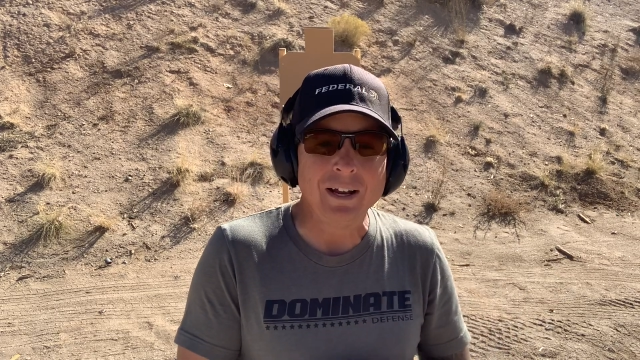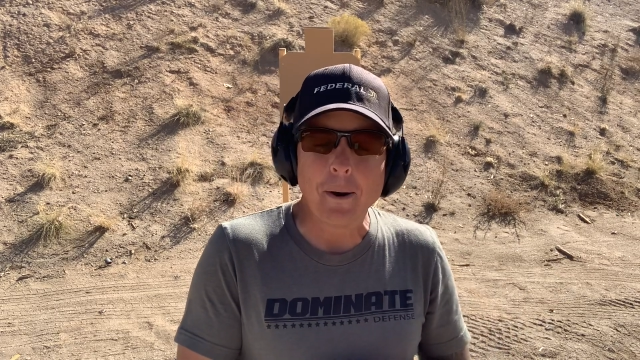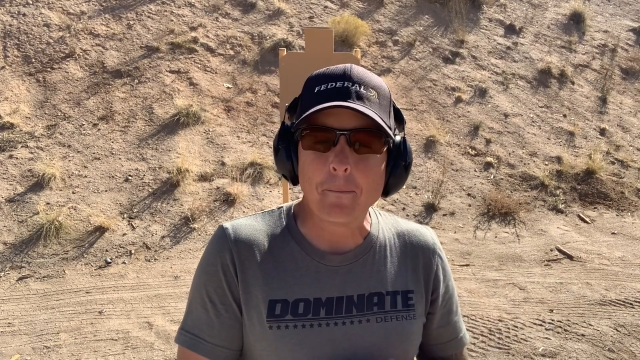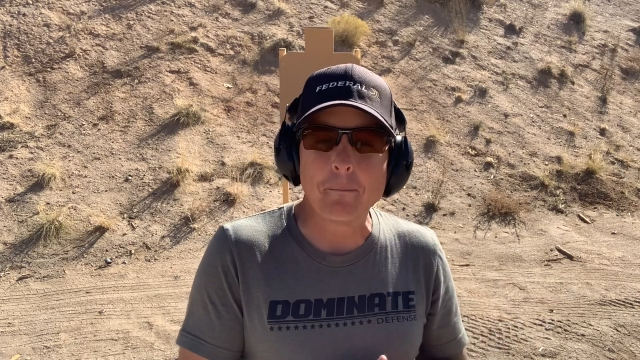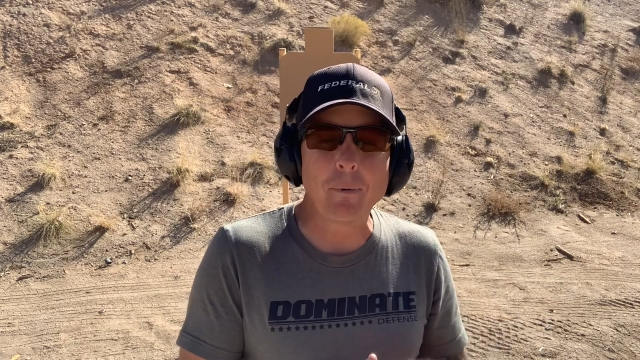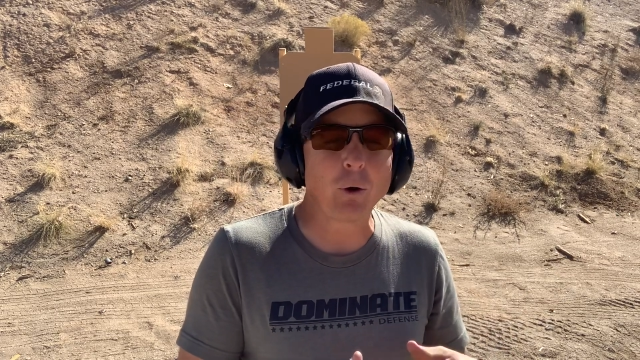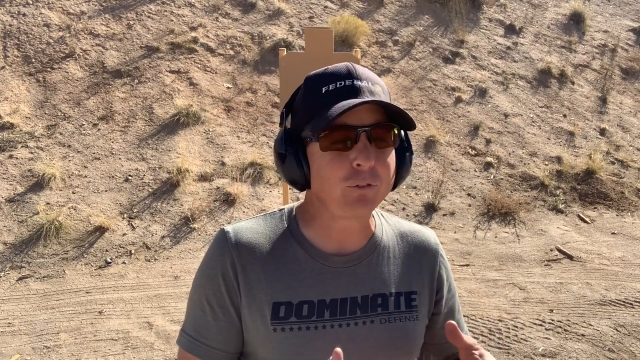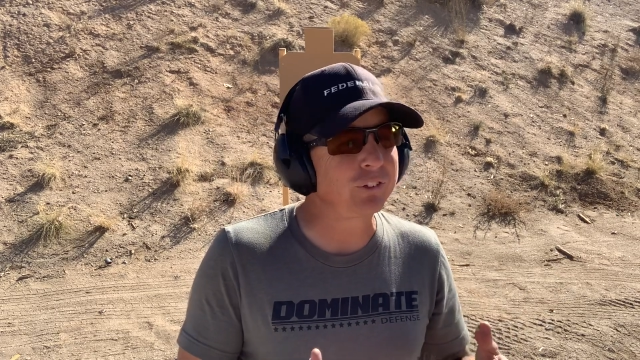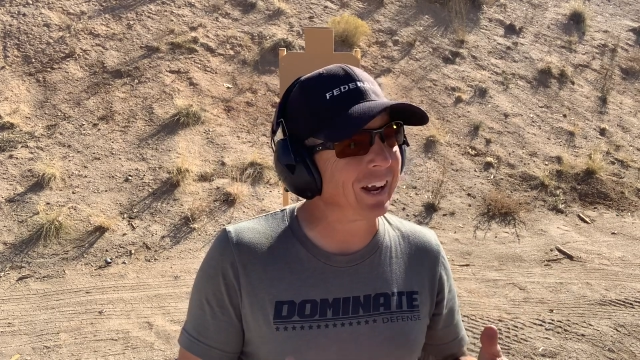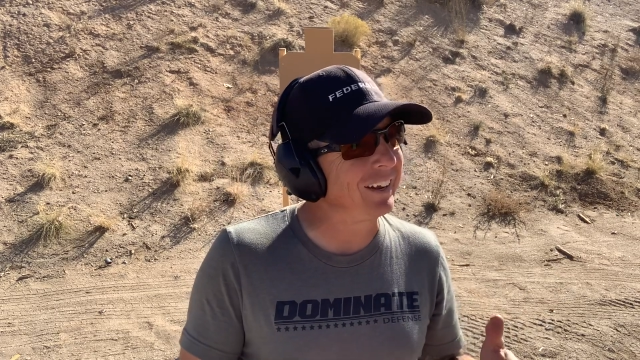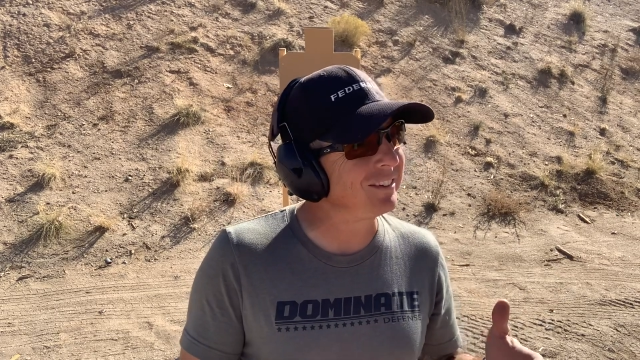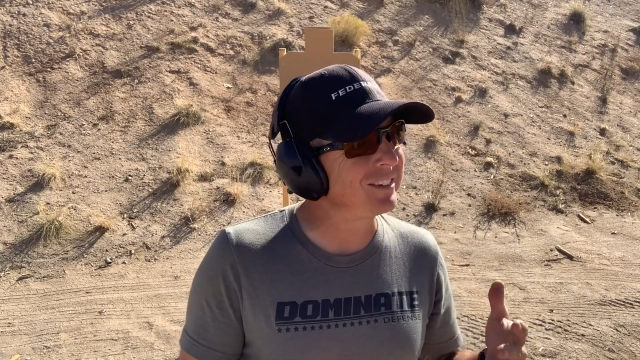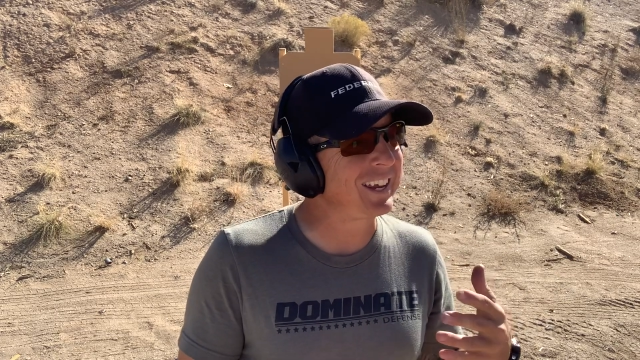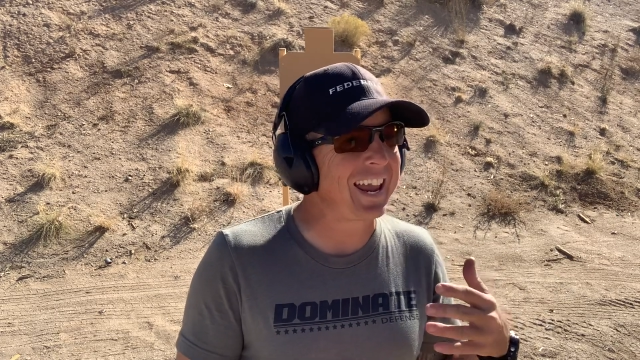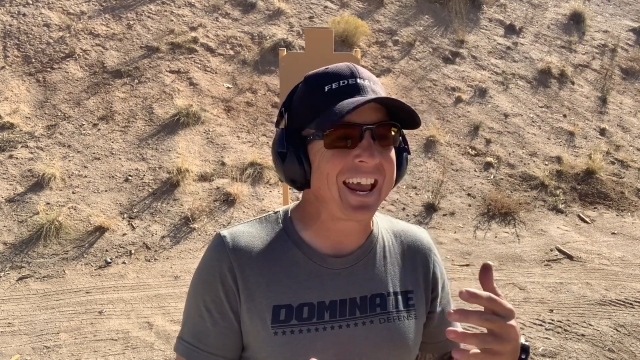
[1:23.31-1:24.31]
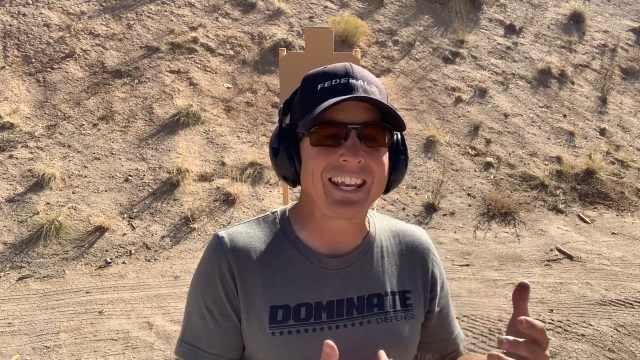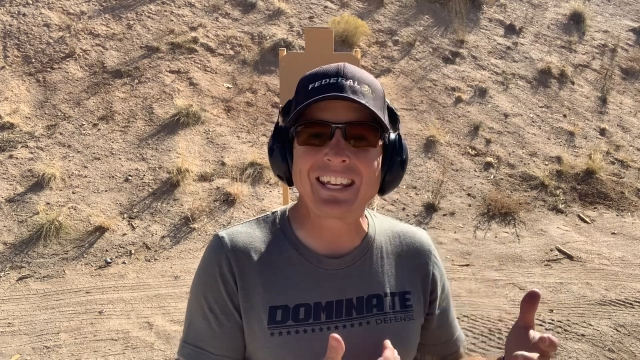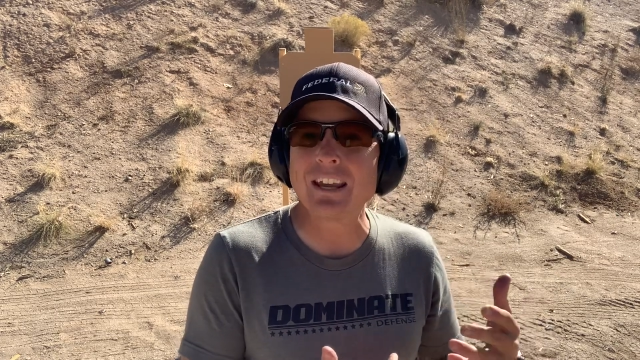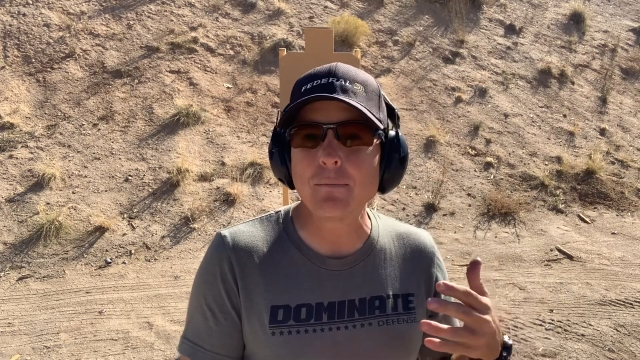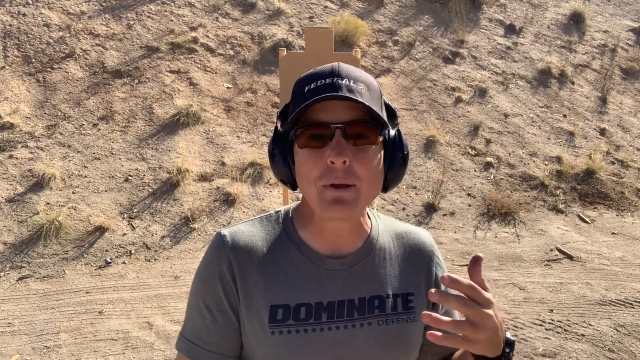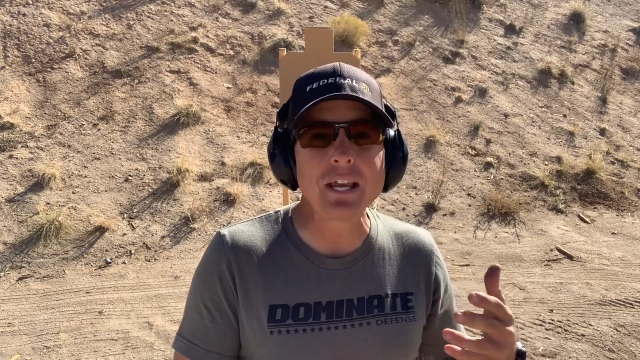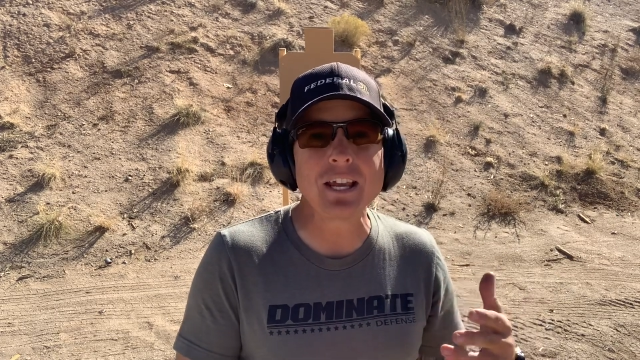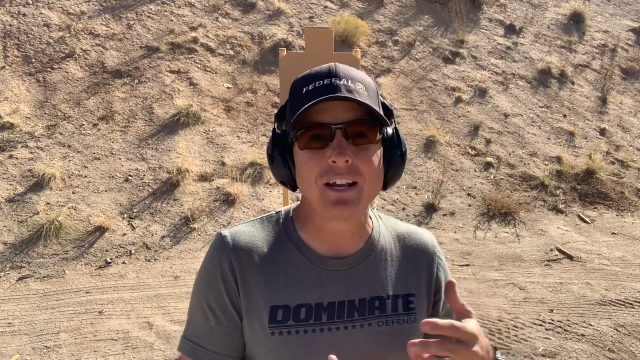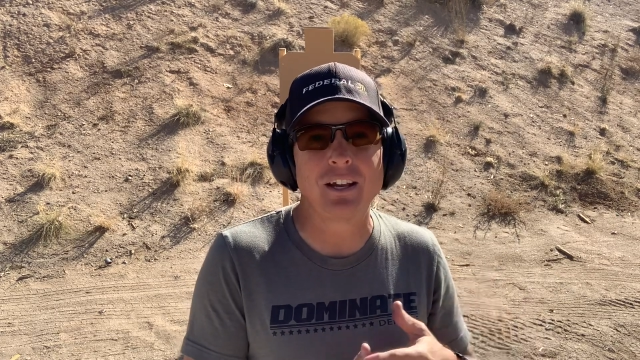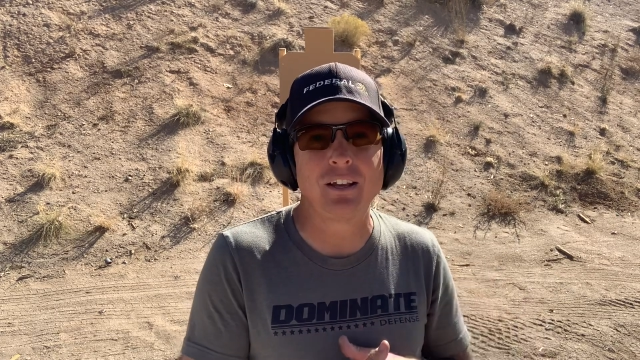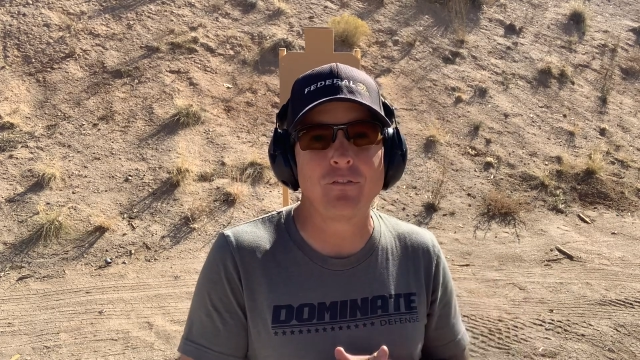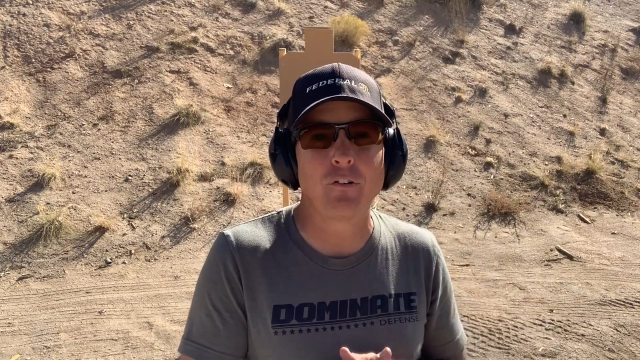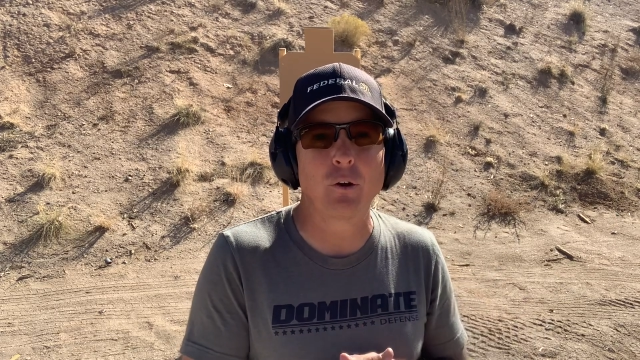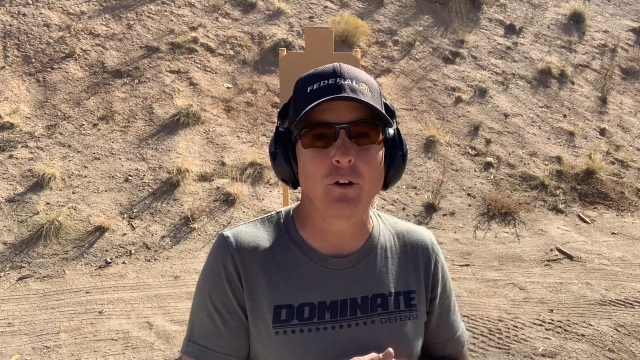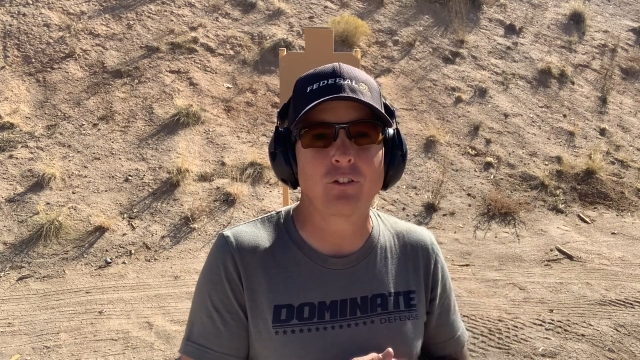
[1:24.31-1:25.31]
Most guys can't give me
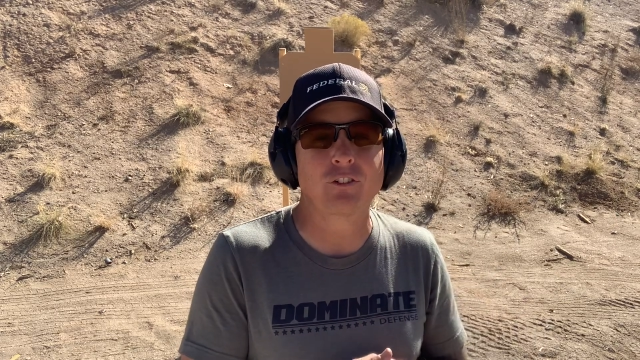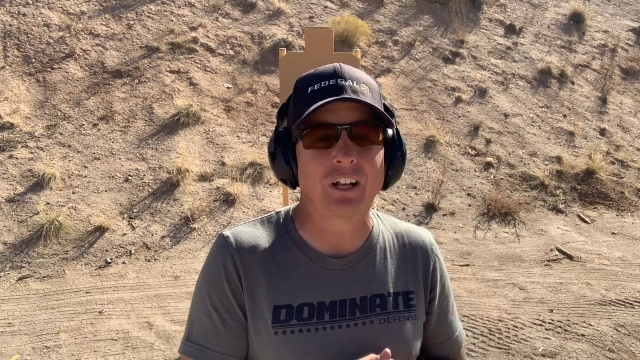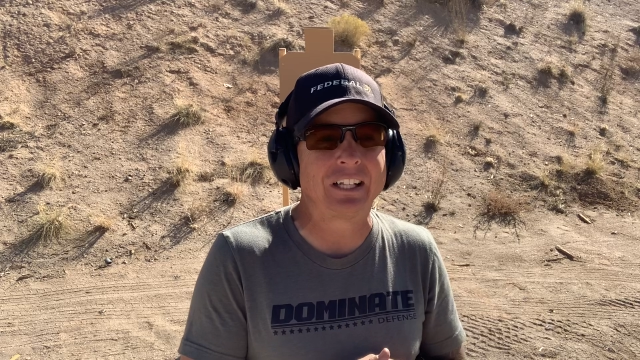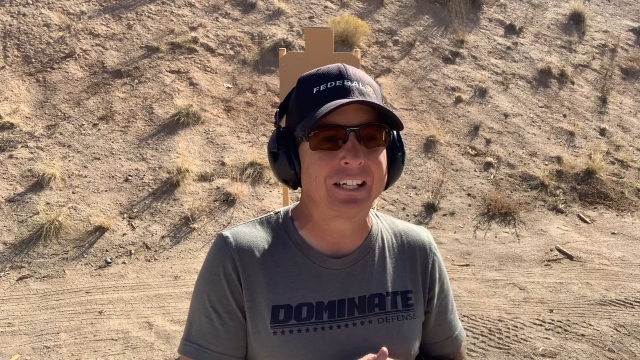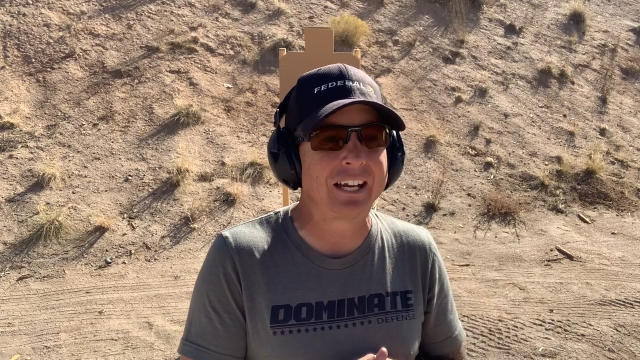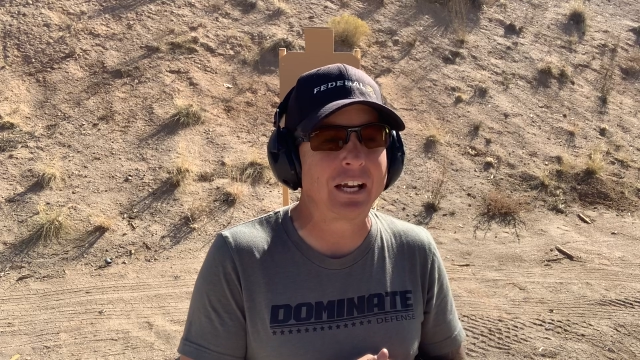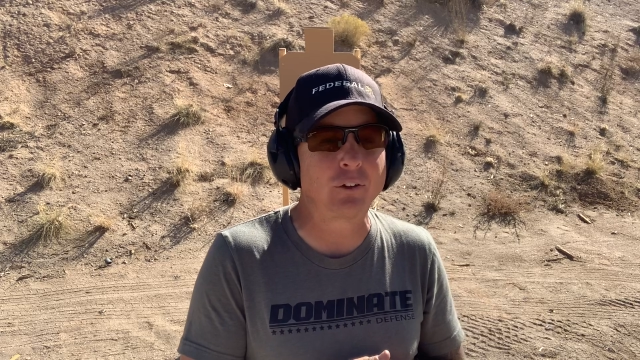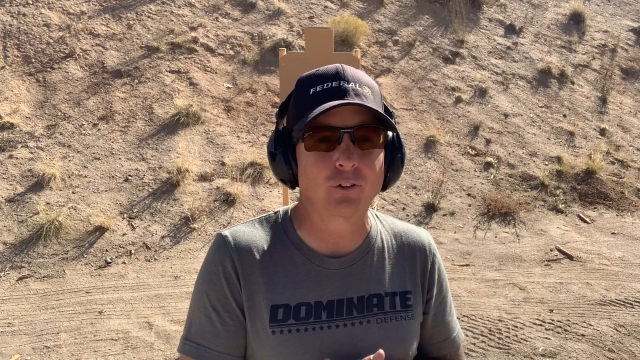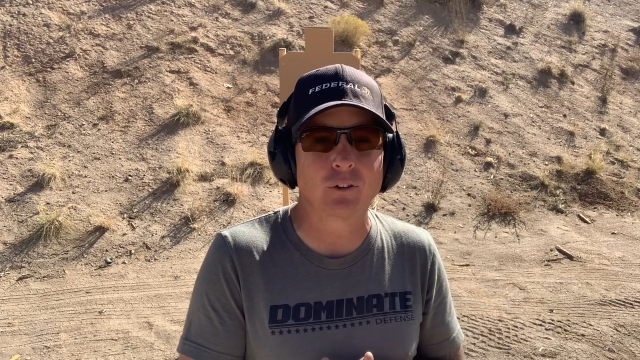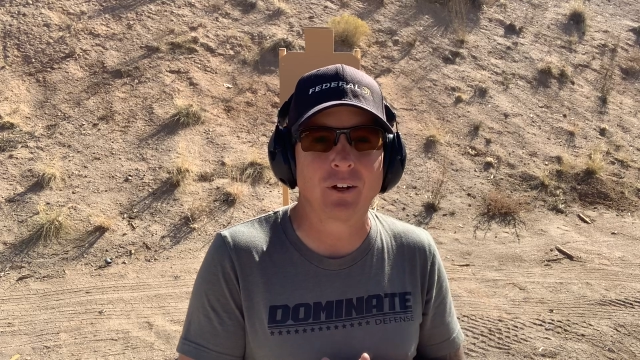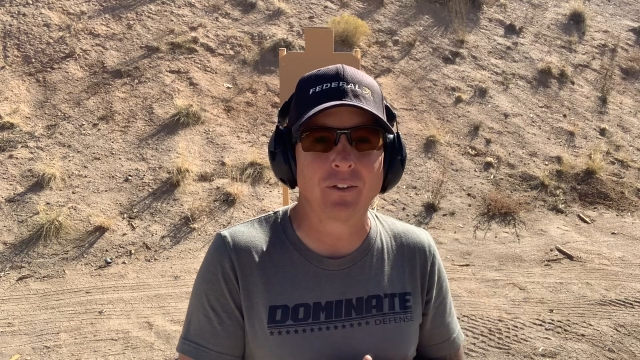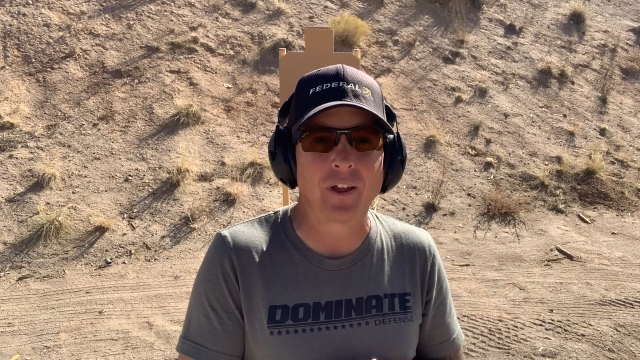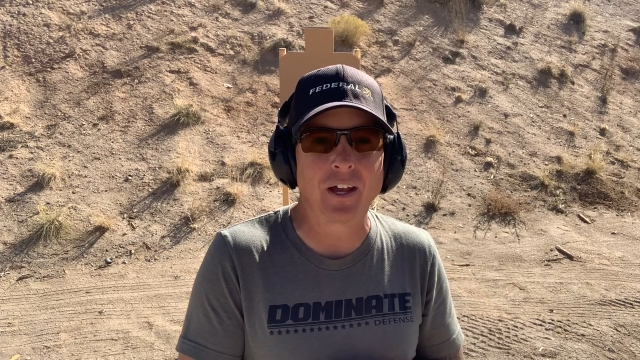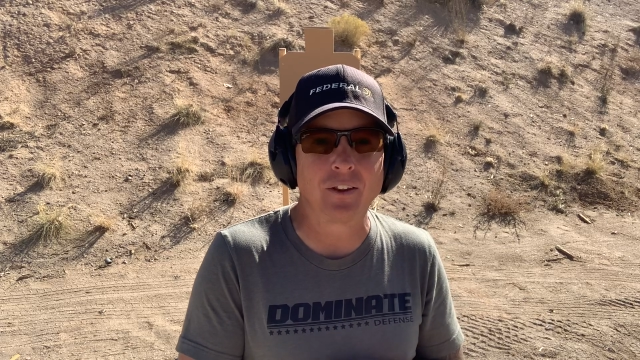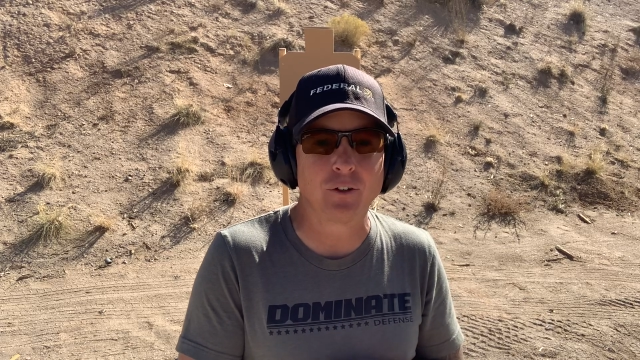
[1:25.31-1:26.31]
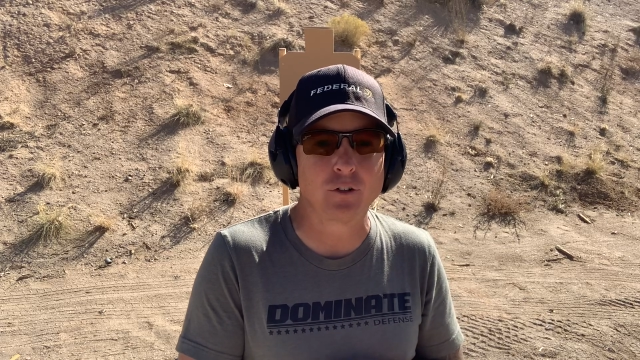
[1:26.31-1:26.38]
a very solid answer on that.